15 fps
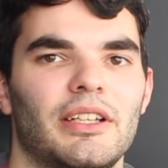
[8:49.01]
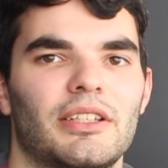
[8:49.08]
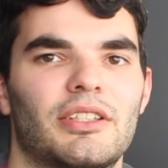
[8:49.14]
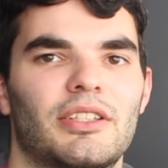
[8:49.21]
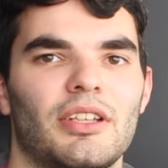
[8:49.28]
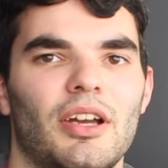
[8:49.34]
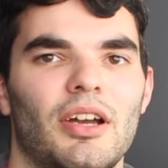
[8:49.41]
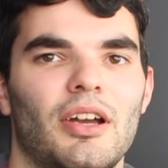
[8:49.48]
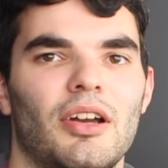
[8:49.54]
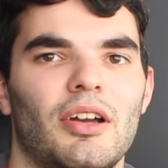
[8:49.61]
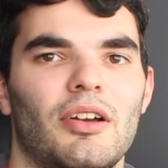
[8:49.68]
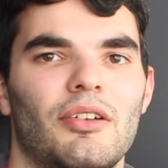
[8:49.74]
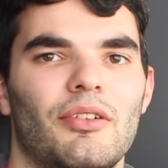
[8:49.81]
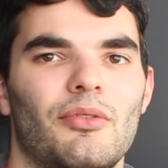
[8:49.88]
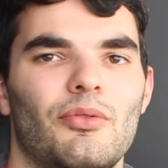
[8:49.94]

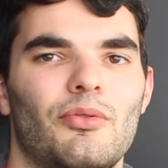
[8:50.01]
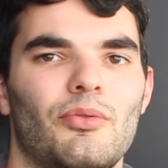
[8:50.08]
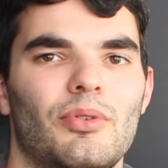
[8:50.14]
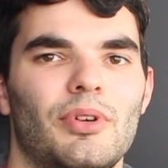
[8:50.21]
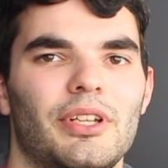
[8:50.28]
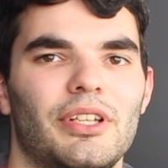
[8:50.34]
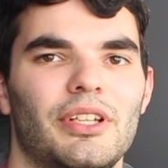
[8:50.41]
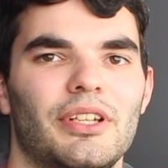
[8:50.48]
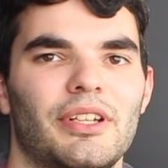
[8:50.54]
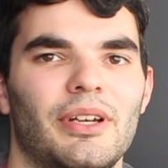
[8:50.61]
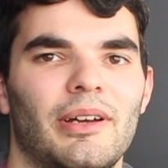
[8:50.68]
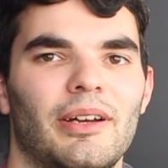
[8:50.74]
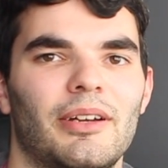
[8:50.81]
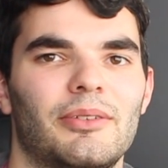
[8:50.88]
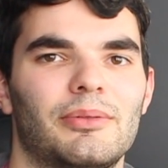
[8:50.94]
So, you
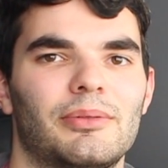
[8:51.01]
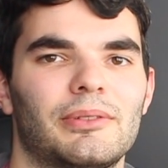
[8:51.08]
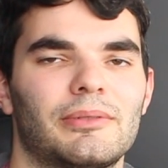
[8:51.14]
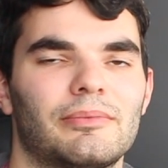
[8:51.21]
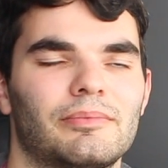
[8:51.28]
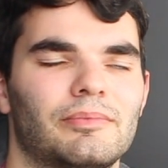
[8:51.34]
know...